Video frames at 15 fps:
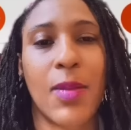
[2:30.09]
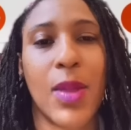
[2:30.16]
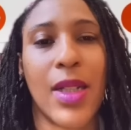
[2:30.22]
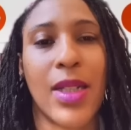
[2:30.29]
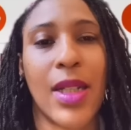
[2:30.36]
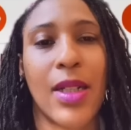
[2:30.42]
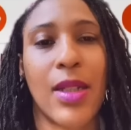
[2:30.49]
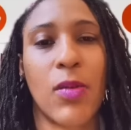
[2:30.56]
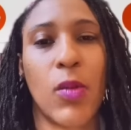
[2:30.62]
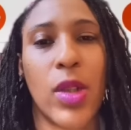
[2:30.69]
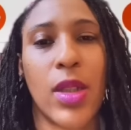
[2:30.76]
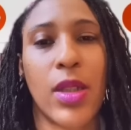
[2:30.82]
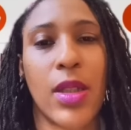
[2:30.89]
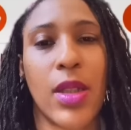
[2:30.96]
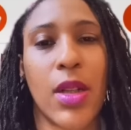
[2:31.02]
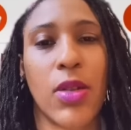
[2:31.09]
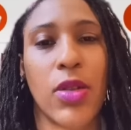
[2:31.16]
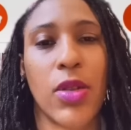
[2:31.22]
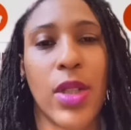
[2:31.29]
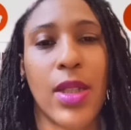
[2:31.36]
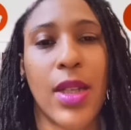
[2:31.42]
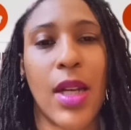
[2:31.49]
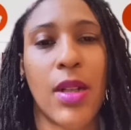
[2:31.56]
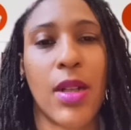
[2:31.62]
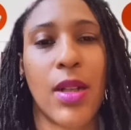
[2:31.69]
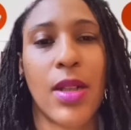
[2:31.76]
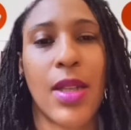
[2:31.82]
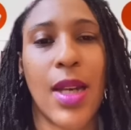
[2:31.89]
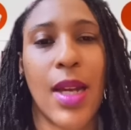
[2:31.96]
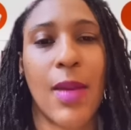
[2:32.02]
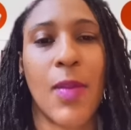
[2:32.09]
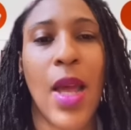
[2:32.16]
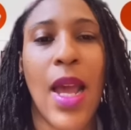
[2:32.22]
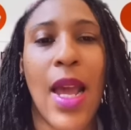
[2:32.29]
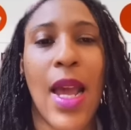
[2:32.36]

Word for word: because I didn't want to see her stressed out all the time,